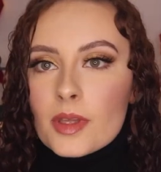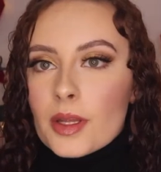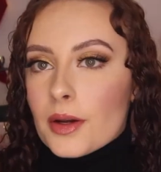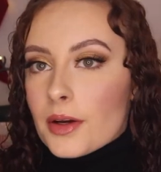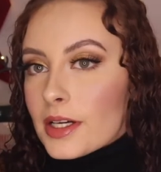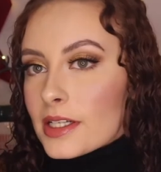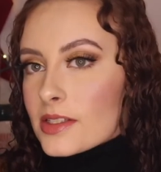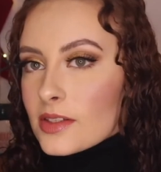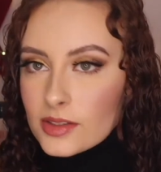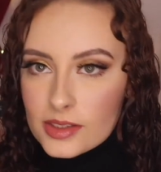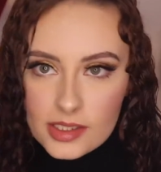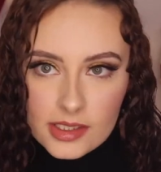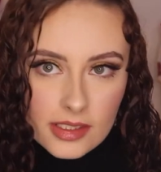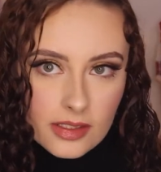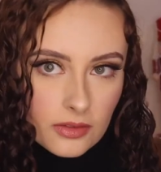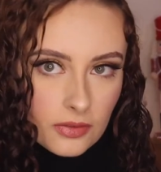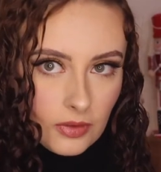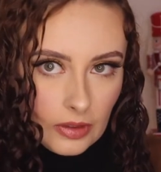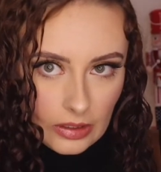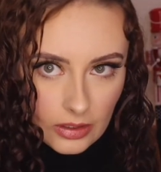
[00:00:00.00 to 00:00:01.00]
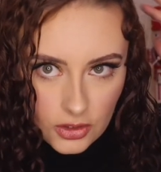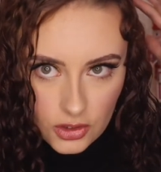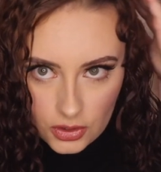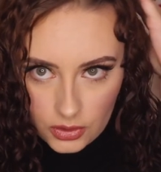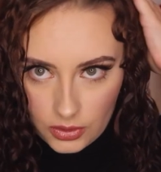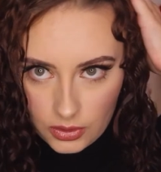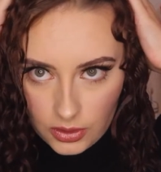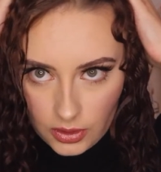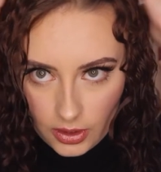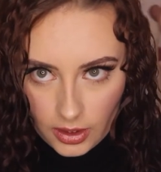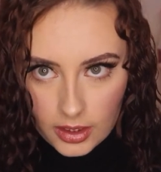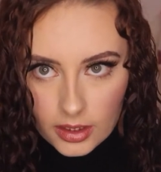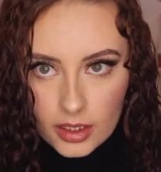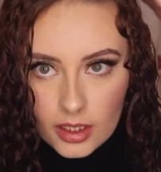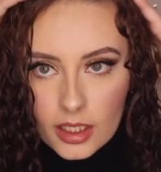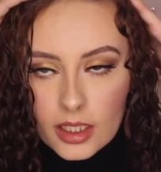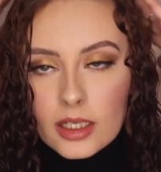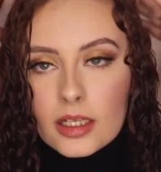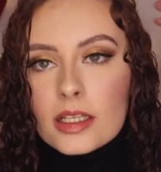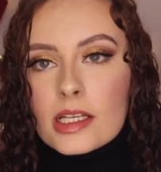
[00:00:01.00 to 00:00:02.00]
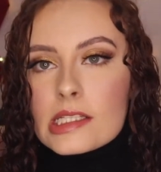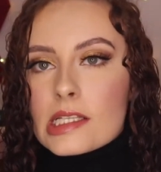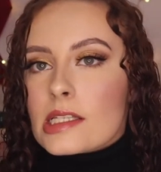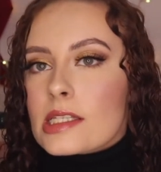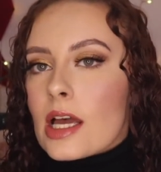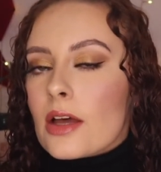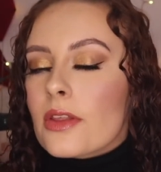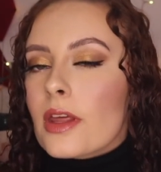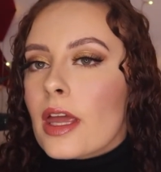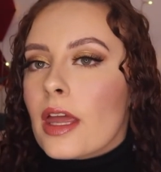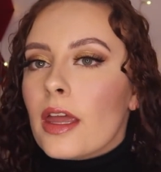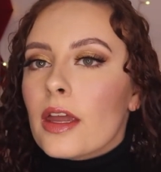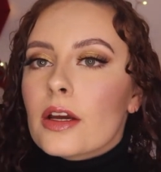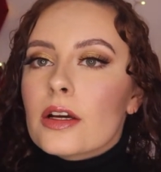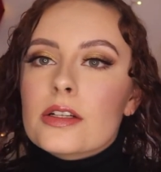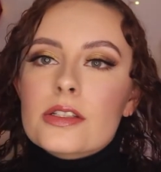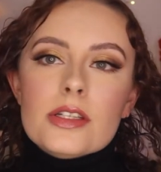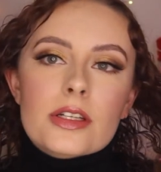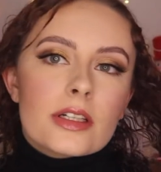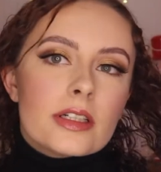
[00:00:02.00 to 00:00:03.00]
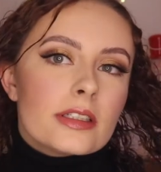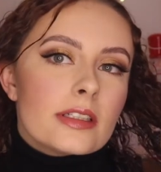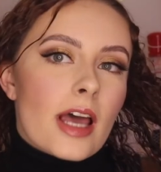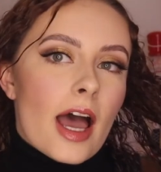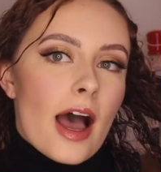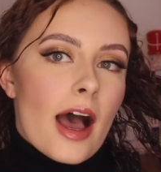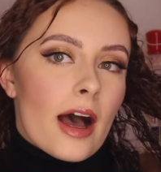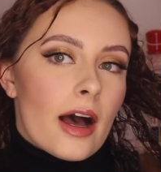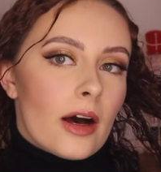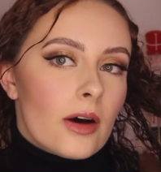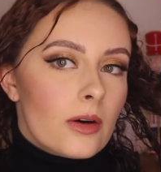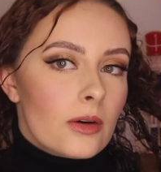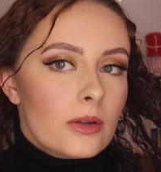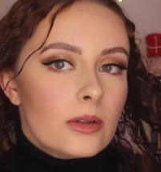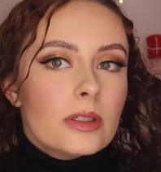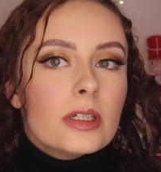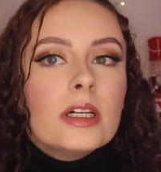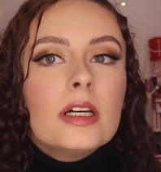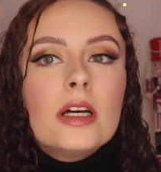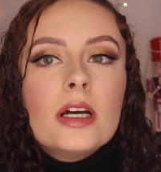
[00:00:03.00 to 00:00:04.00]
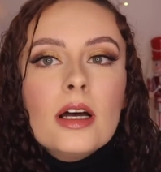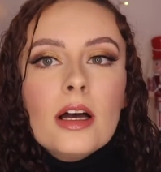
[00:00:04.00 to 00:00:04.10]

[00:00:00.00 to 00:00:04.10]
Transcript: Alright, so this is the finished look. This is how the hair turned out.